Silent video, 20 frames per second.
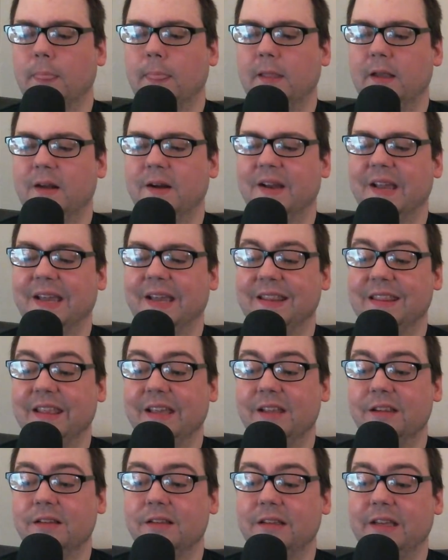Okay,
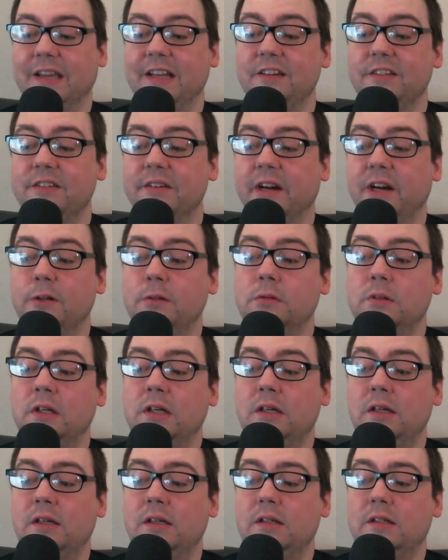the intro,
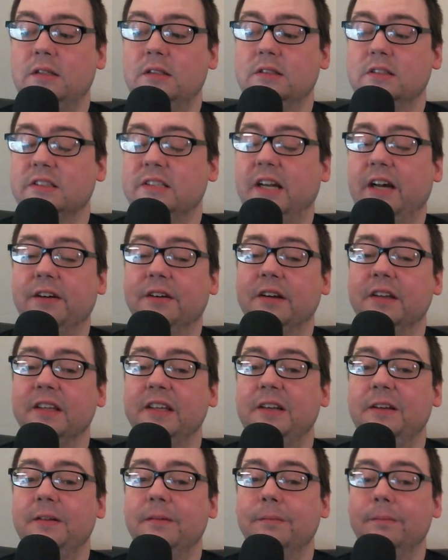there's not
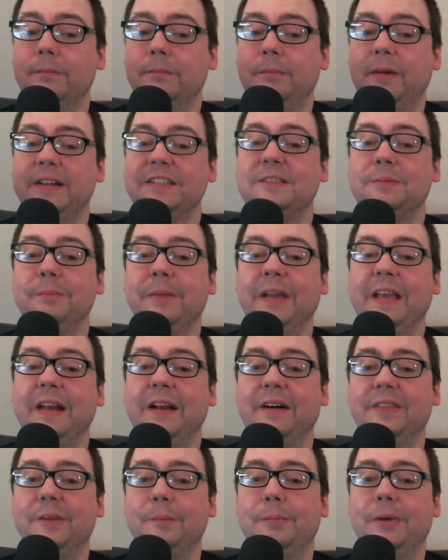really much meat
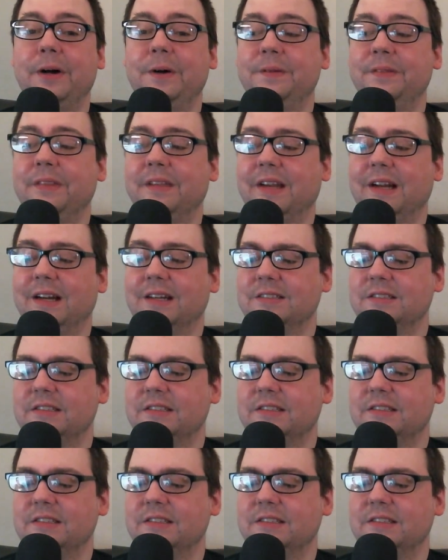on the bone there.